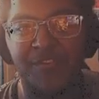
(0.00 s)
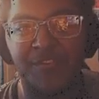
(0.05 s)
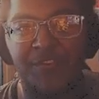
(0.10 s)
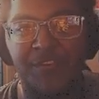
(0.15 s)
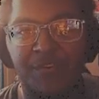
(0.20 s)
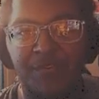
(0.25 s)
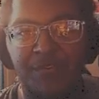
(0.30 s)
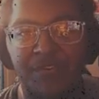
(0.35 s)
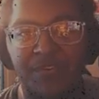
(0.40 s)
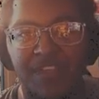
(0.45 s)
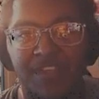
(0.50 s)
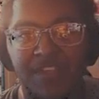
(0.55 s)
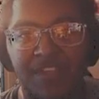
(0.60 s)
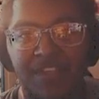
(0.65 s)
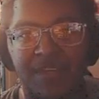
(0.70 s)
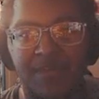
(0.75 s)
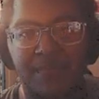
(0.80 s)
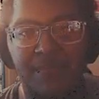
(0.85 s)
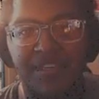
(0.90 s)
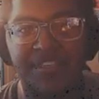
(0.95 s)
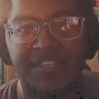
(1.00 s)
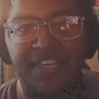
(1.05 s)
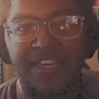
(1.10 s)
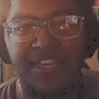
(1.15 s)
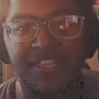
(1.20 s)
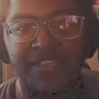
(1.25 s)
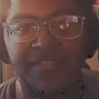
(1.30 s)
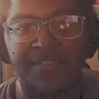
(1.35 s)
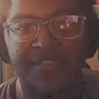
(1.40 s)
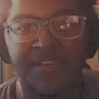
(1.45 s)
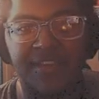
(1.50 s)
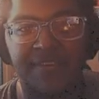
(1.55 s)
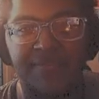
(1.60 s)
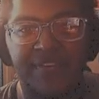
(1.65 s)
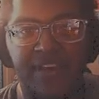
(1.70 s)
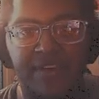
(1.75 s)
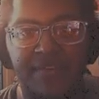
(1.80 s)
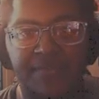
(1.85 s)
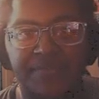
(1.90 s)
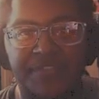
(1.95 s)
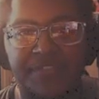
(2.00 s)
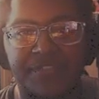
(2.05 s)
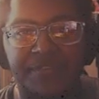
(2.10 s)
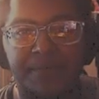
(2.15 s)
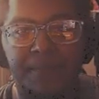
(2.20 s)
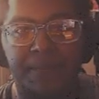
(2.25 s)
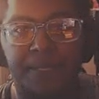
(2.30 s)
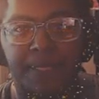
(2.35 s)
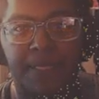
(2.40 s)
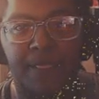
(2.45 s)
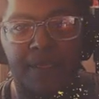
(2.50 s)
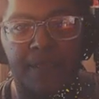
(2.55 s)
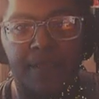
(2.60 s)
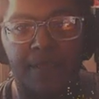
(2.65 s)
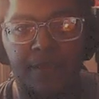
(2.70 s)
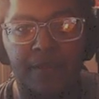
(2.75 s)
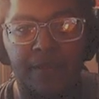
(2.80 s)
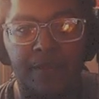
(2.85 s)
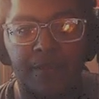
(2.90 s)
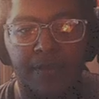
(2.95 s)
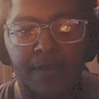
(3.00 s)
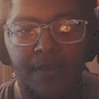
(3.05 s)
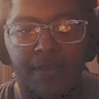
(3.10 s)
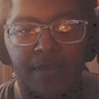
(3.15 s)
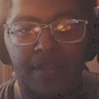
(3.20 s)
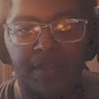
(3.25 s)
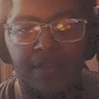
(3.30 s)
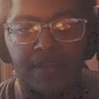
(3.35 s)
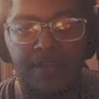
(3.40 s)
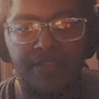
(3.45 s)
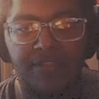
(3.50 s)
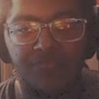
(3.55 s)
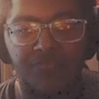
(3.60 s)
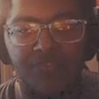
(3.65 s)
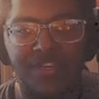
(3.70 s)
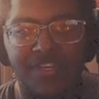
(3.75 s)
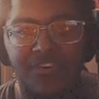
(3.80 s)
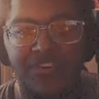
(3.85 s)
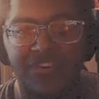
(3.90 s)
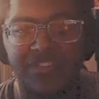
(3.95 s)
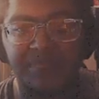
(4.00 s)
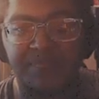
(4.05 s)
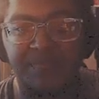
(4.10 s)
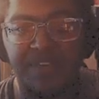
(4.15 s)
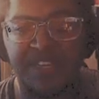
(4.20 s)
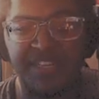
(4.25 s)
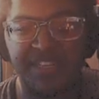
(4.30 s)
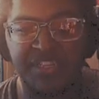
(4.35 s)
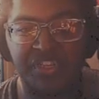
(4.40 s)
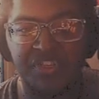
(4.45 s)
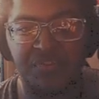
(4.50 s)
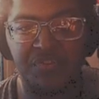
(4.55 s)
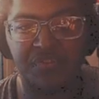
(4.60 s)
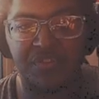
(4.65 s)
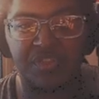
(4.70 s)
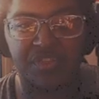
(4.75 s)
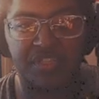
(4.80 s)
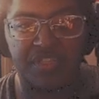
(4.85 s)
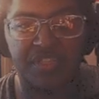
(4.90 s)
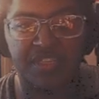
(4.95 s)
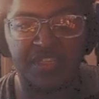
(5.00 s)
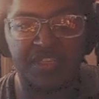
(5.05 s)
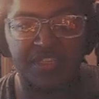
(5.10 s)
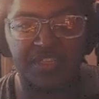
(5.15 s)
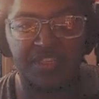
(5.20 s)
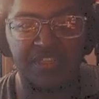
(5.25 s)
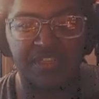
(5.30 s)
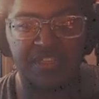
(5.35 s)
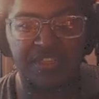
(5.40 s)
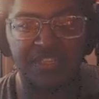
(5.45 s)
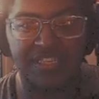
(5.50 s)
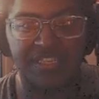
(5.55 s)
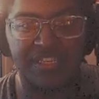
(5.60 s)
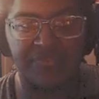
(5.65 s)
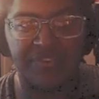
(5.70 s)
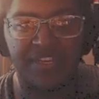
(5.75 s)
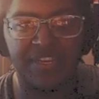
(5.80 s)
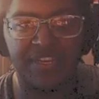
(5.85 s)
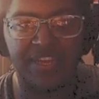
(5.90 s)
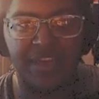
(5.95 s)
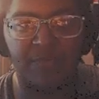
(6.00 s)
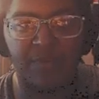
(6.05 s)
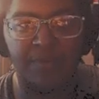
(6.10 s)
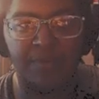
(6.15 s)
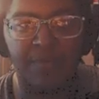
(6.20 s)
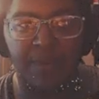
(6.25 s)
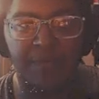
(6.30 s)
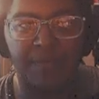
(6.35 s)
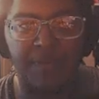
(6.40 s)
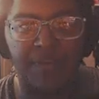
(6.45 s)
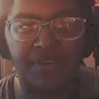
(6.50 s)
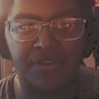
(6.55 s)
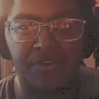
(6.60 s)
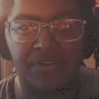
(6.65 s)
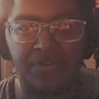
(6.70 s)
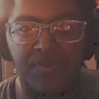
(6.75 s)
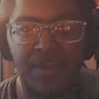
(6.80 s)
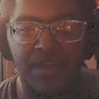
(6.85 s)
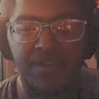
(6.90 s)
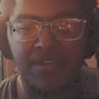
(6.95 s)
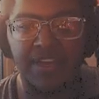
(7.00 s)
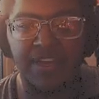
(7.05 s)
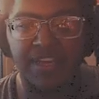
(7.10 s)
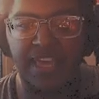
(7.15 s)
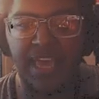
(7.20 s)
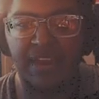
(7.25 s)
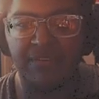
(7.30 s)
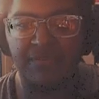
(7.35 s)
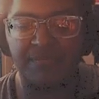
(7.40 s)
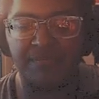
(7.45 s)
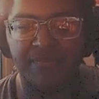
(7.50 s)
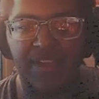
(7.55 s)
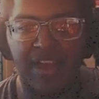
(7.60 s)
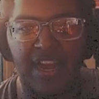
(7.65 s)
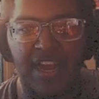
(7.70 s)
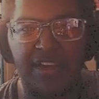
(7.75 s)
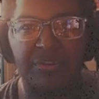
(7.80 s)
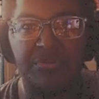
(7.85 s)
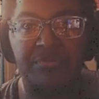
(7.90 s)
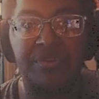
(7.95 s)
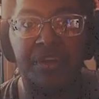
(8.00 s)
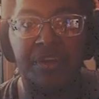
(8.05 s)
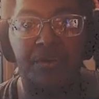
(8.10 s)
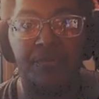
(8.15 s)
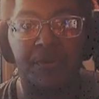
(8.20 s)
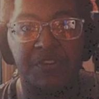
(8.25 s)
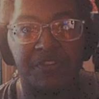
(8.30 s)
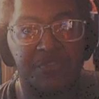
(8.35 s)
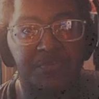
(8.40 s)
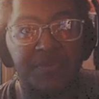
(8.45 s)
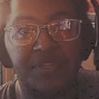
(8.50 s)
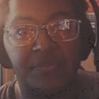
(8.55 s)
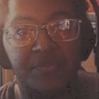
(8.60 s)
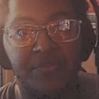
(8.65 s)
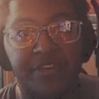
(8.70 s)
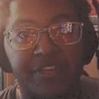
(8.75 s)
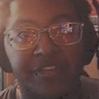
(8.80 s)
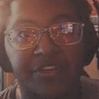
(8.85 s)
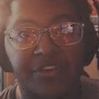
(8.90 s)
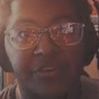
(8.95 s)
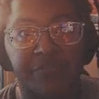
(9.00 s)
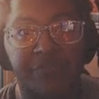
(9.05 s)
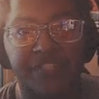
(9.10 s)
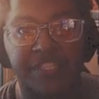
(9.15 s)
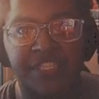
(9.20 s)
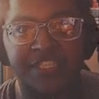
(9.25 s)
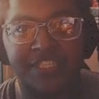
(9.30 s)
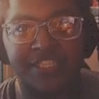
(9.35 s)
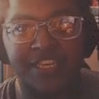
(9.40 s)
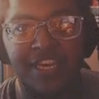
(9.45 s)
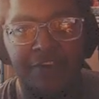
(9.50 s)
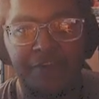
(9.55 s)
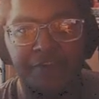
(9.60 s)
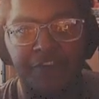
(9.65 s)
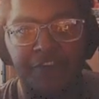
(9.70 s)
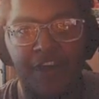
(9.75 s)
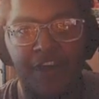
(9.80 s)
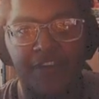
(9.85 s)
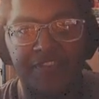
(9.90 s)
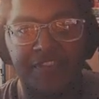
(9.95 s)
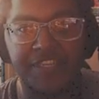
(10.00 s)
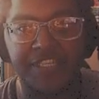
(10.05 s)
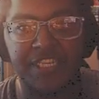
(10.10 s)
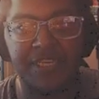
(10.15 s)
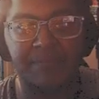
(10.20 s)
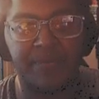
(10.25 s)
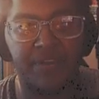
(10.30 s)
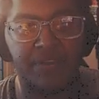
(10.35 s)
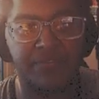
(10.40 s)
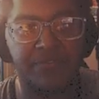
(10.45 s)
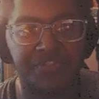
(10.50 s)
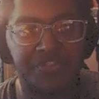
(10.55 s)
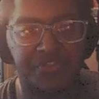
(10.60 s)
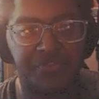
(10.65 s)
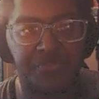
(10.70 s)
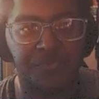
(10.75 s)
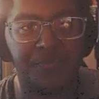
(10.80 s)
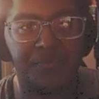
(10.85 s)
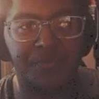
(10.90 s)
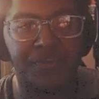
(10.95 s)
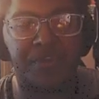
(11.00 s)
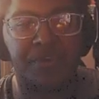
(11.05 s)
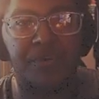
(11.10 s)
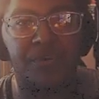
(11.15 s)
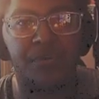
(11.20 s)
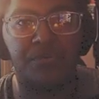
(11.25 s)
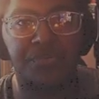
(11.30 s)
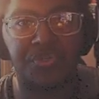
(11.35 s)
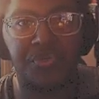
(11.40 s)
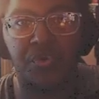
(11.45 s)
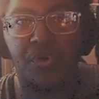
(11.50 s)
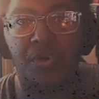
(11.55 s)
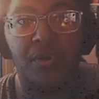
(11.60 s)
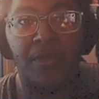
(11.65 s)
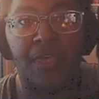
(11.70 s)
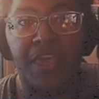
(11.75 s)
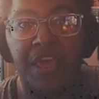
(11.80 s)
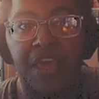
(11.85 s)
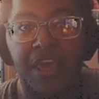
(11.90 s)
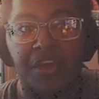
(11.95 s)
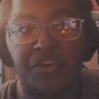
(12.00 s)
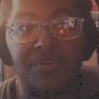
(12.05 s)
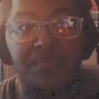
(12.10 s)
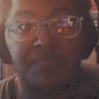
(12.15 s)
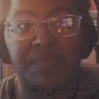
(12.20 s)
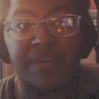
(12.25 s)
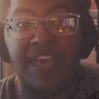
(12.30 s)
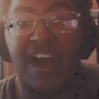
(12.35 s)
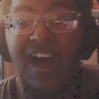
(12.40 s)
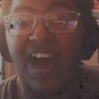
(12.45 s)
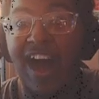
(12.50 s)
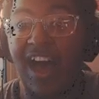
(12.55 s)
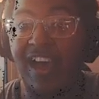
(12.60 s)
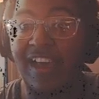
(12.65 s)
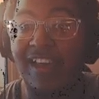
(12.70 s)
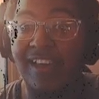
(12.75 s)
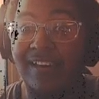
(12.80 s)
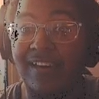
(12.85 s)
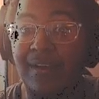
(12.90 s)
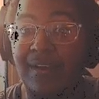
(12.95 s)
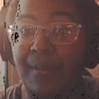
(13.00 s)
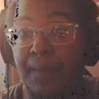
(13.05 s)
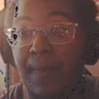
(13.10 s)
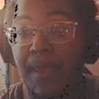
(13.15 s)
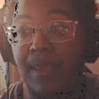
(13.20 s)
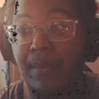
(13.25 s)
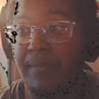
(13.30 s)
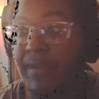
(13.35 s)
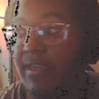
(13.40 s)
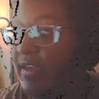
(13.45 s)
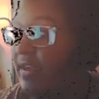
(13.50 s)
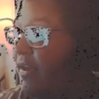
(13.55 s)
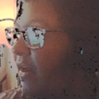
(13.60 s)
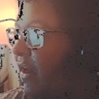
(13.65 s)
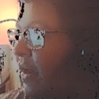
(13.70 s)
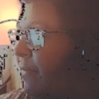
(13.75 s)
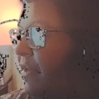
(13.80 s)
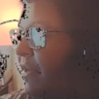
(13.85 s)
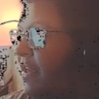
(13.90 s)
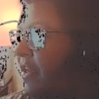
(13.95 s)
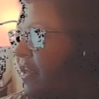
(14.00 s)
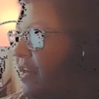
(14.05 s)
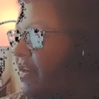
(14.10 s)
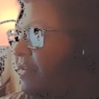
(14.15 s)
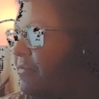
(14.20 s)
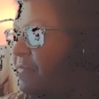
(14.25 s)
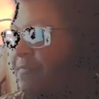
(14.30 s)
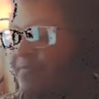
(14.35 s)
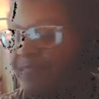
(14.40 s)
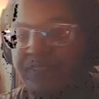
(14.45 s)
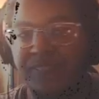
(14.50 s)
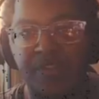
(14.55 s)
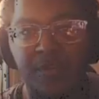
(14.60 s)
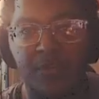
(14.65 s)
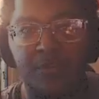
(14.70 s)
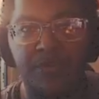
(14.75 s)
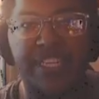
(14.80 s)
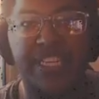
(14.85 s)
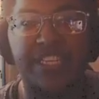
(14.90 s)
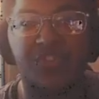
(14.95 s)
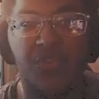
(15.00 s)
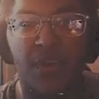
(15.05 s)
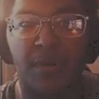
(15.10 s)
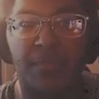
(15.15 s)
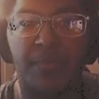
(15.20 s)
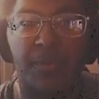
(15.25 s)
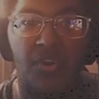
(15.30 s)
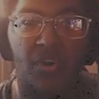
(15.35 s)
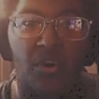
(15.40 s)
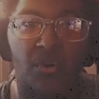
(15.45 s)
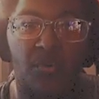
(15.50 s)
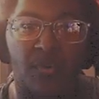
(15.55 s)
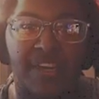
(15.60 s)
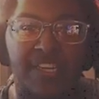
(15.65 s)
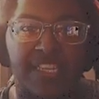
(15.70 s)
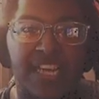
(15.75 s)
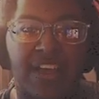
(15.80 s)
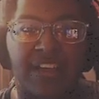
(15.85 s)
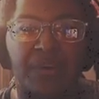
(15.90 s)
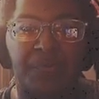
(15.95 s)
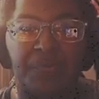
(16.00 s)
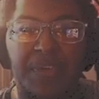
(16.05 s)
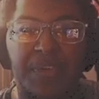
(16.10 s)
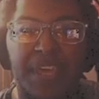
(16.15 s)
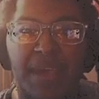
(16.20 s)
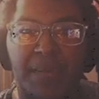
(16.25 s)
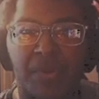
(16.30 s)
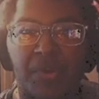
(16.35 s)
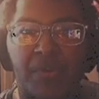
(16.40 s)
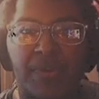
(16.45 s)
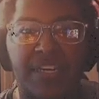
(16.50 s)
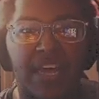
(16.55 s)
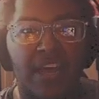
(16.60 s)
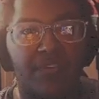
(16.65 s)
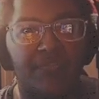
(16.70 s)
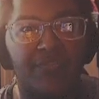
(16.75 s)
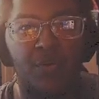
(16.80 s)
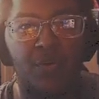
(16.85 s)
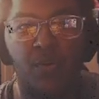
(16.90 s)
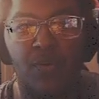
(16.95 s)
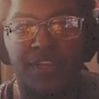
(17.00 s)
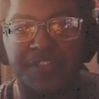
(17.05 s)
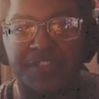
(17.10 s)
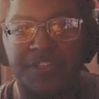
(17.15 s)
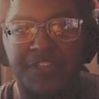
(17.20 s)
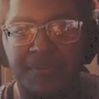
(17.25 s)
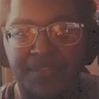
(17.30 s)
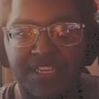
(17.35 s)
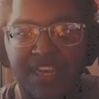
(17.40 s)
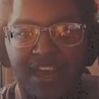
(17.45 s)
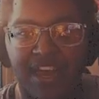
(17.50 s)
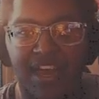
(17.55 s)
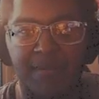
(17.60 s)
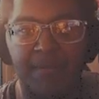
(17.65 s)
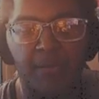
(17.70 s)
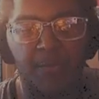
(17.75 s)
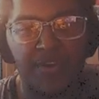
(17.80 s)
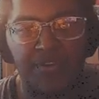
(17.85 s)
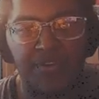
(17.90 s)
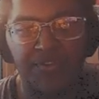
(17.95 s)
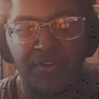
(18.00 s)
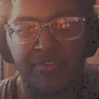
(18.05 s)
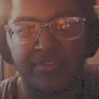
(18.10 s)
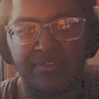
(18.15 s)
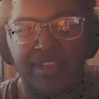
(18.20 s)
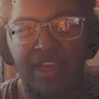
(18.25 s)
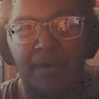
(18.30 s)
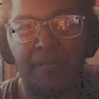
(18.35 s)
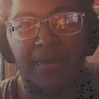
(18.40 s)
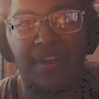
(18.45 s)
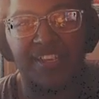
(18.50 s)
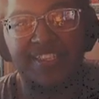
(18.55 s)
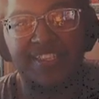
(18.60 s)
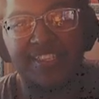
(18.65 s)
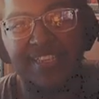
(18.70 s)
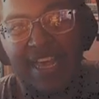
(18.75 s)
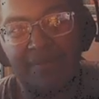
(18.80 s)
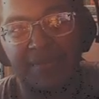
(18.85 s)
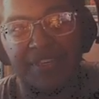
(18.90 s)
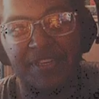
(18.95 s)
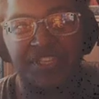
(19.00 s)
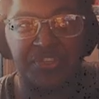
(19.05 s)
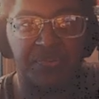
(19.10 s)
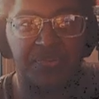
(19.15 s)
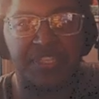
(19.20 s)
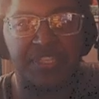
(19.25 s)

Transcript: for you to let me stay in a safe house it's really nice place too, considering that we might be underground. I can't, I don't know much. We don't really know if this is farther deep below the studios or it could be higher maybe. I mean, we did drop a long way down and we kept going down for quite some time and we got knocked out by Sammy. So